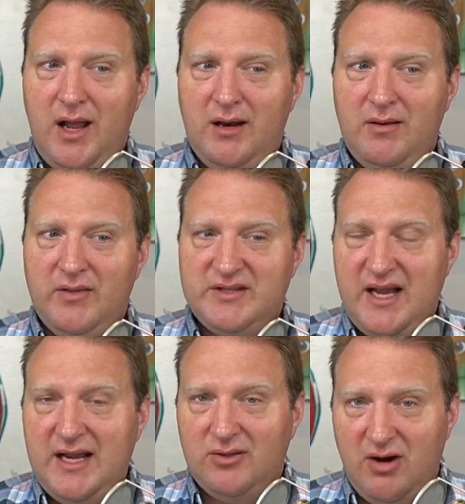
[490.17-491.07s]
in the
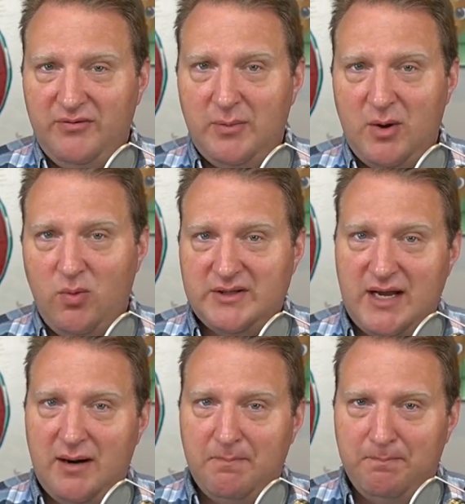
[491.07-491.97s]
second law firm I
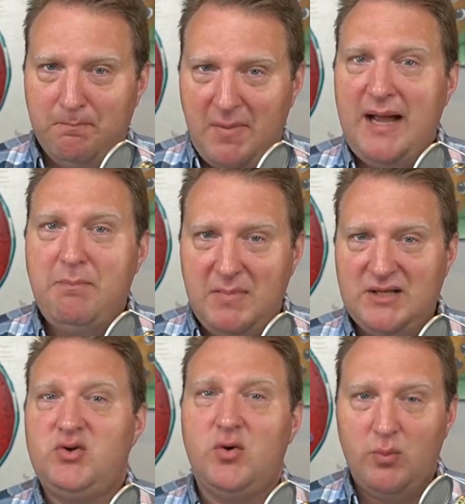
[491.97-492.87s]
worked at, my
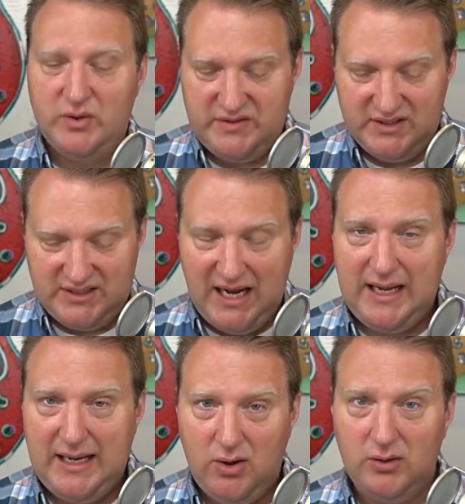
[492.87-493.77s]
mentor was this
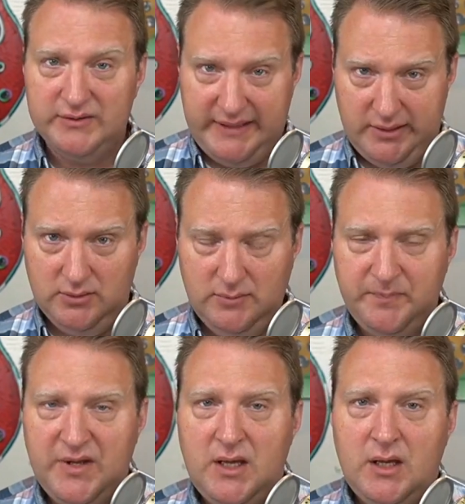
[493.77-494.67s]
guy I call
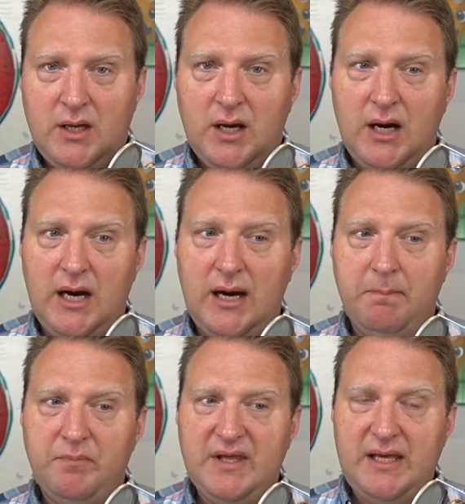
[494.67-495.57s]
Neil.
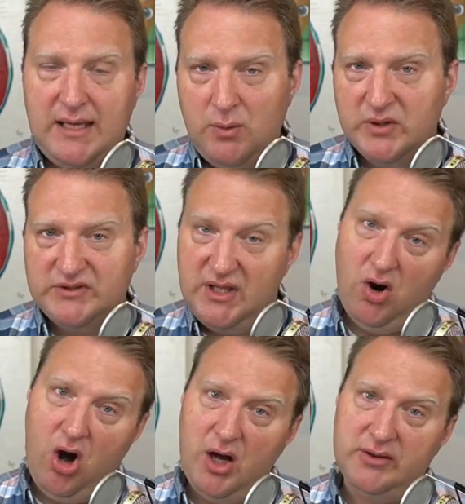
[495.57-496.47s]
Um, he was
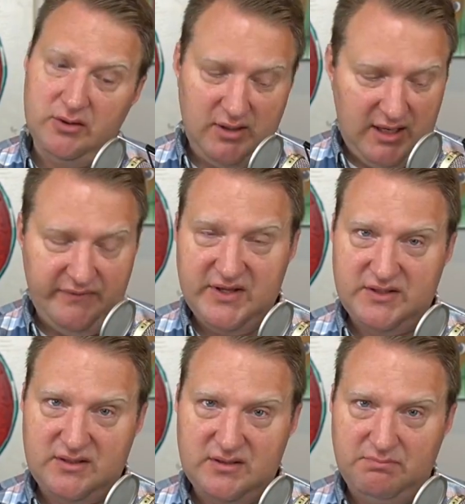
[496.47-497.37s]
the author of
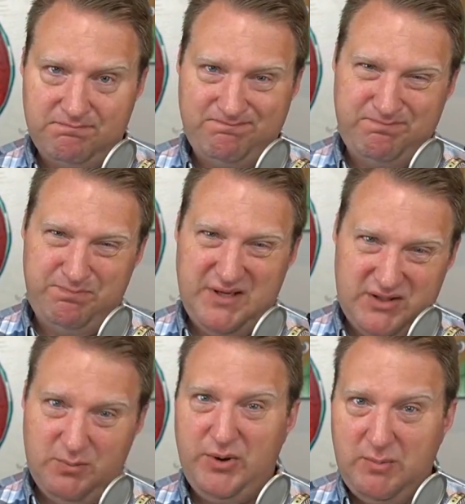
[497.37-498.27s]
this
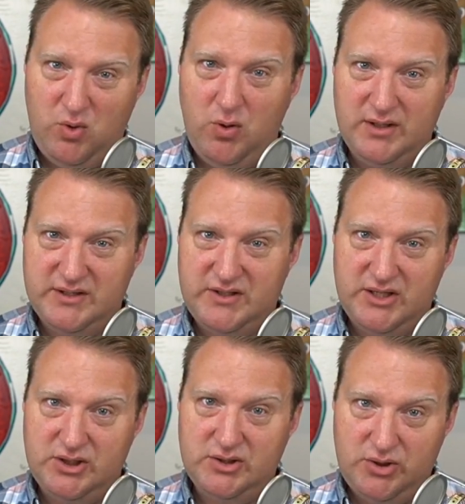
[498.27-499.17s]
big Supreme Court
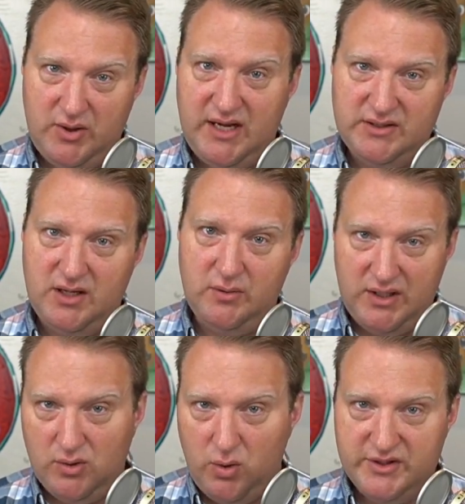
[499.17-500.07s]
decision two days ago,
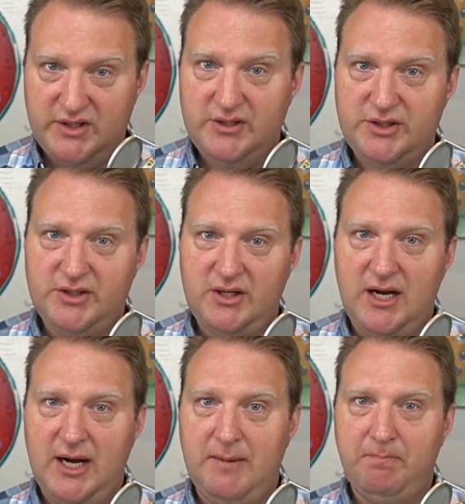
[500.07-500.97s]
Neil Gorsuch.
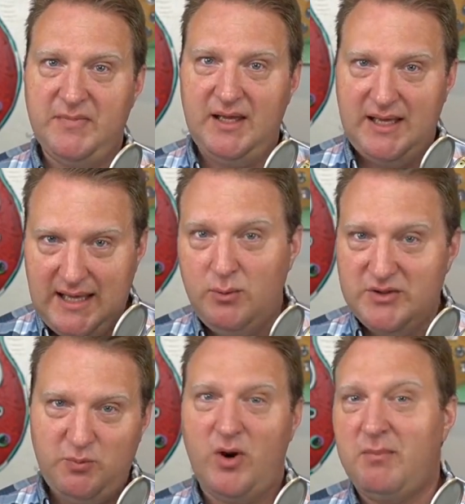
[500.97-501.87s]
Um, he
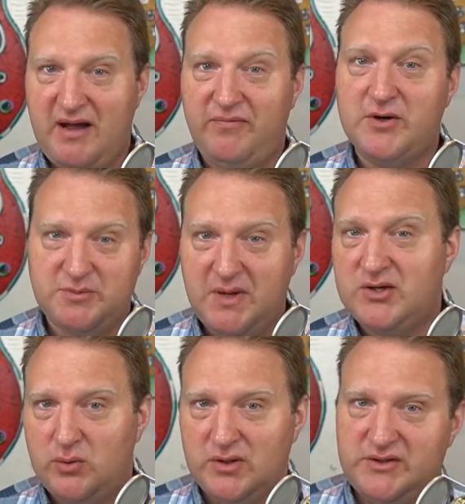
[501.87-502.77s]
was one of my first
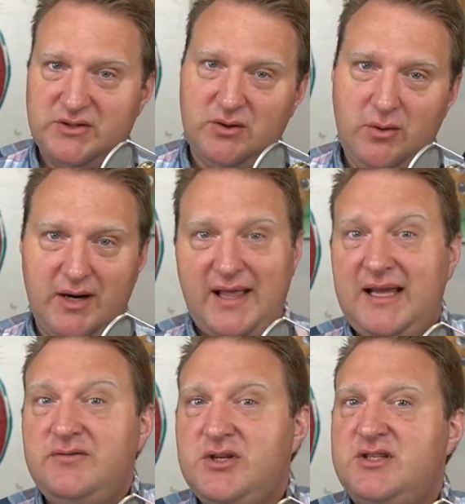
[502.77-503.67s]
mentors as a lawyer.
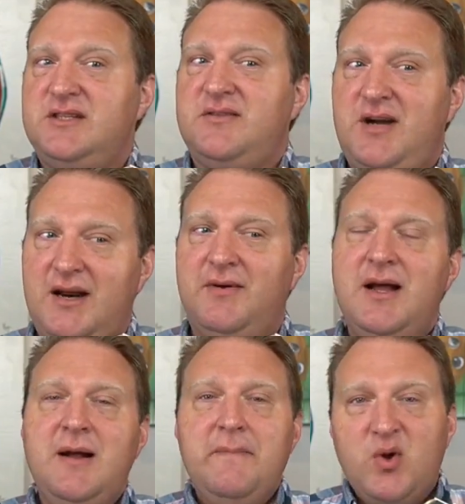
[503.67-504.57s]
That gives you a sense of kind of
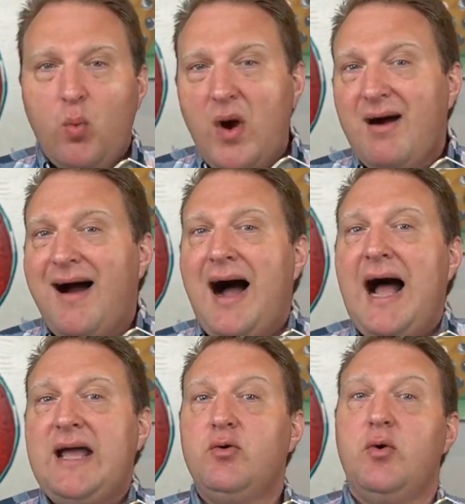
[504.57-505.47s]
where
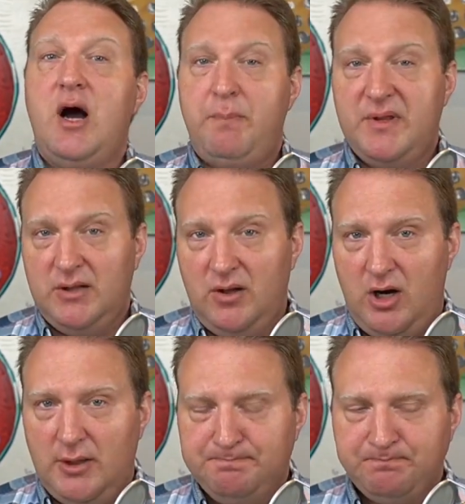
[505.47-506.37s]
I grew up in the
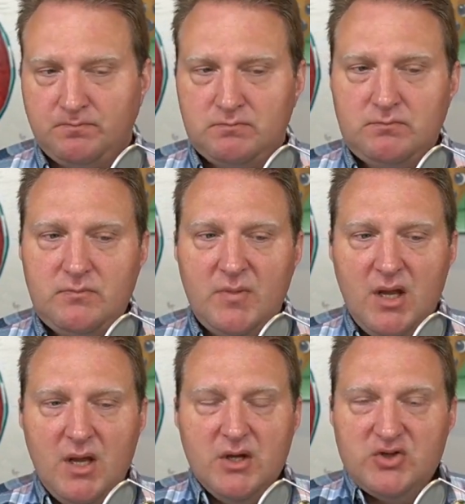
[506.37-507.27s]
law.
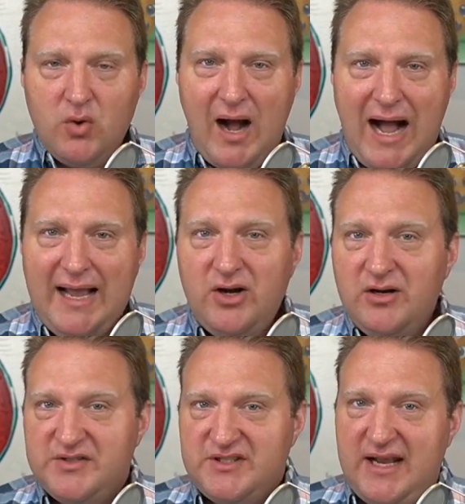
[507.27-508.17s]
So I
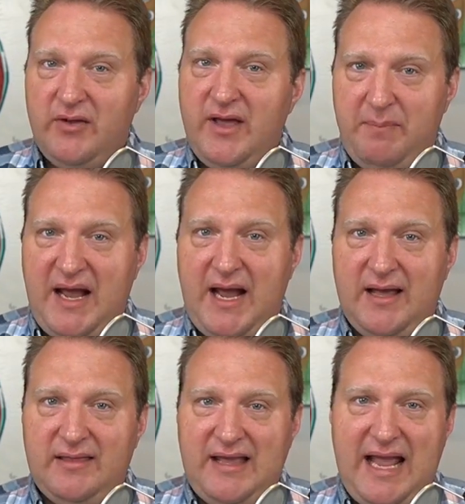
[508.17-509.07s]
could have stayed on that
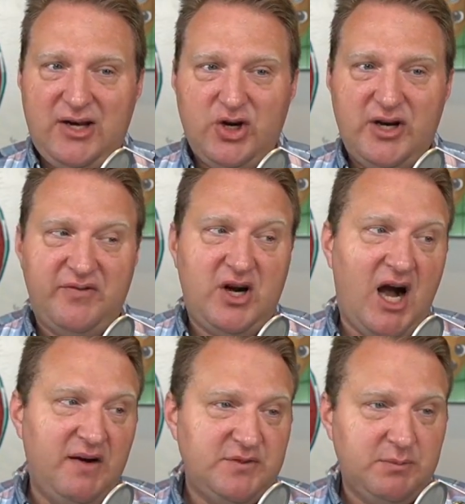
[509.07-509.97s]
path and could have
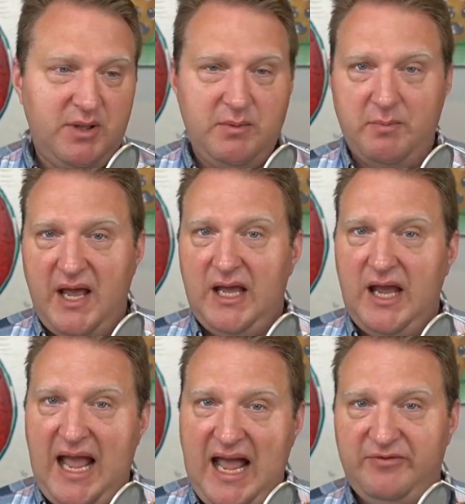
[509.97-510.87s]
comfortably been
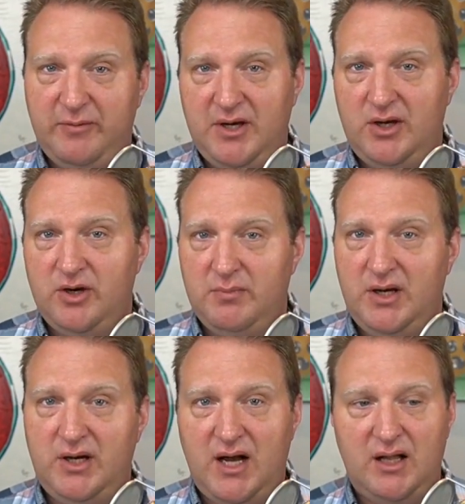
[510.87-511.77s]
making half a million to a
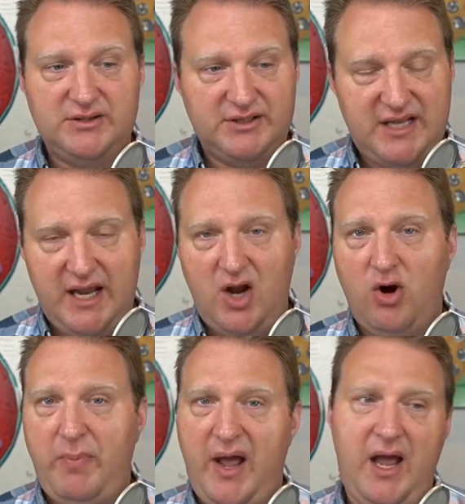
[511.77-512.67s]
million dollars in take
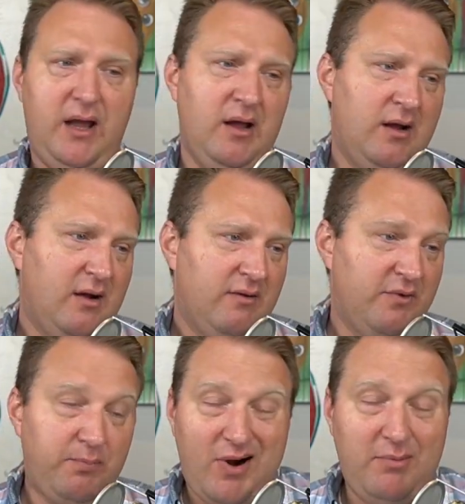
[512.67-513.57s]
home pay
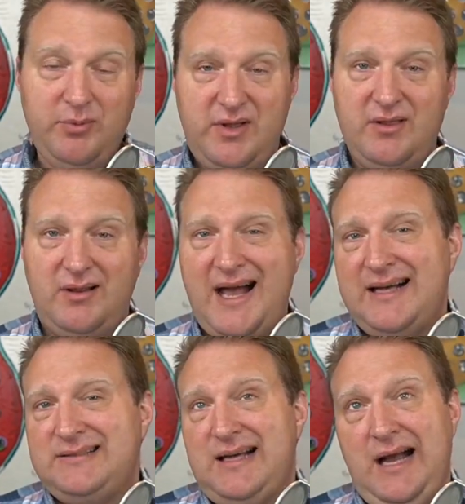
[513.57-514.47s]
for probably the
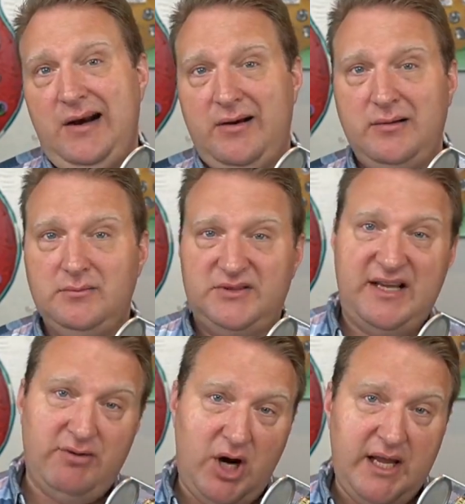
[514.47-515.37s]
last, I don't know,
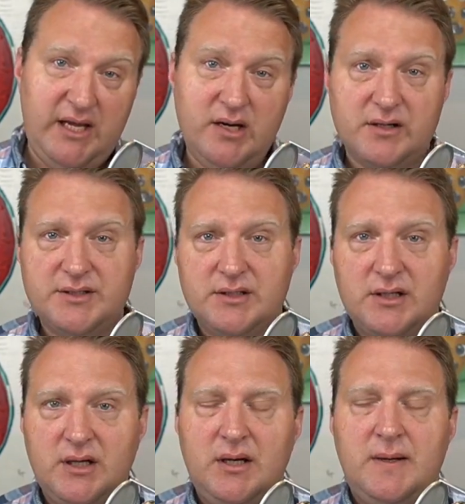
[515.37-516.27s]
seven or eight years.